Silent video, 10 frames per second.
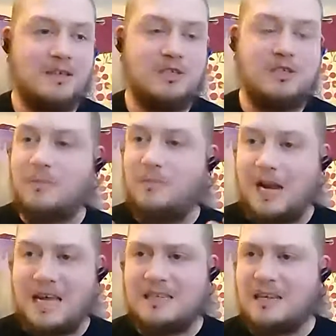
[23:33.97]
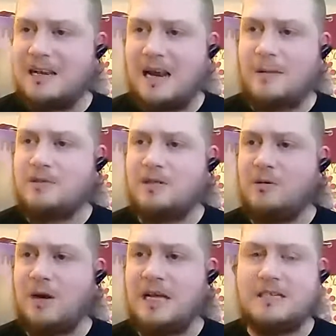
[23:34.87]
And she's a blessing, an
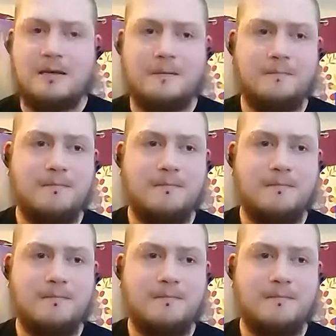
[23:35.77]
absolute blessing.